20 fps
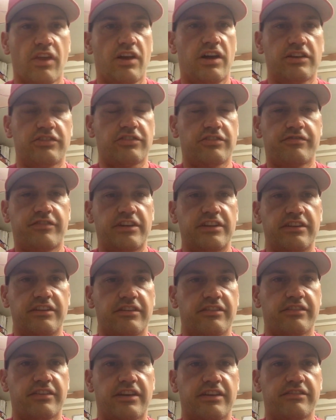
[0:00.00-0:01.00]
I just find that
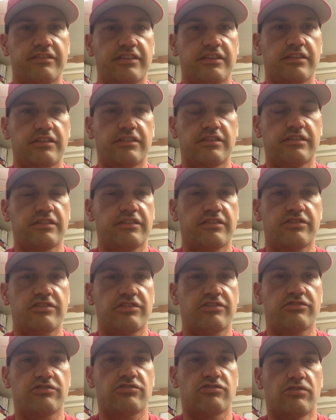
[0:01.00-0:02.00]
disgusting, you know, it's
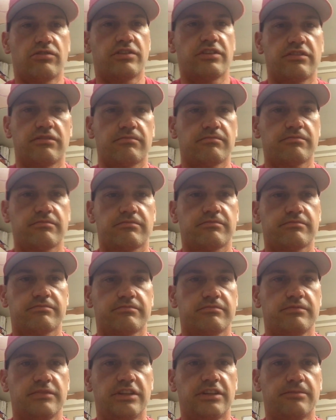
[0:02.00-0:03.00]
just shocking.
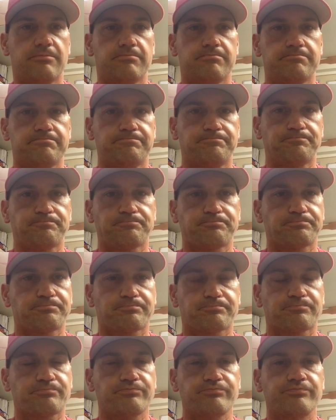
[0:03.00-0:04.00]
Yeah
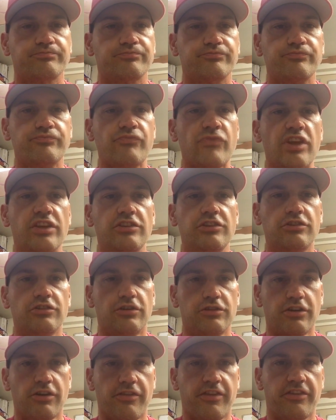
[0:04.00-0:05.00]
you
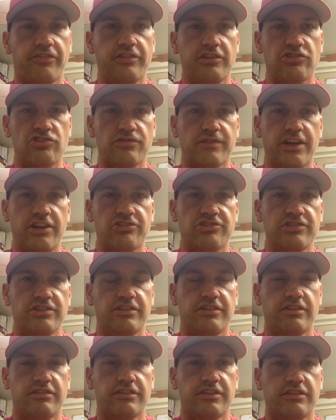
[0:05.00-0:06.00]
don't know the situation.
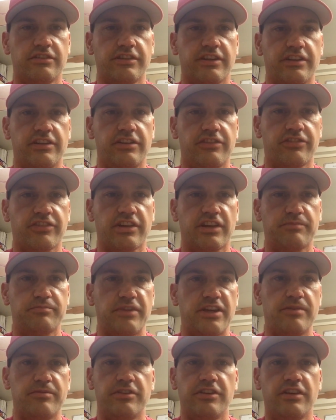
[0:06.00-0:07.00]
You don't know that he's got
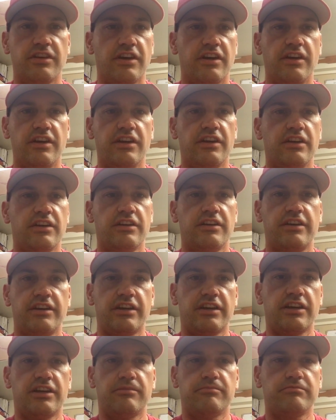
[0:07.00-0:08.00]
maybe
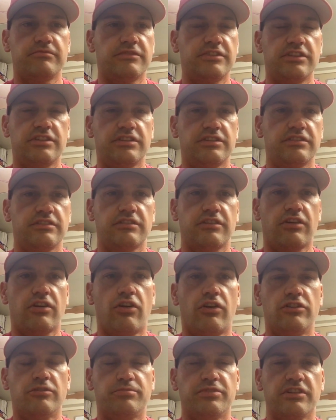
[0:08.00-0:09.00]
um,
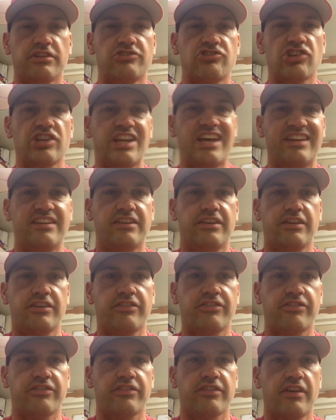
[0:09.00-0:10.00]
horrible
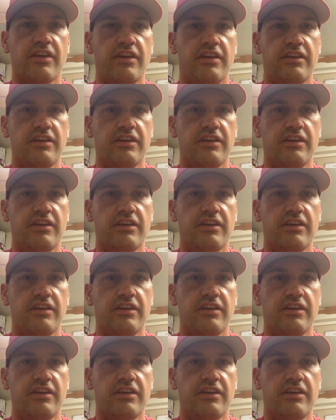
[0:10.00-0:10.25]
genetics.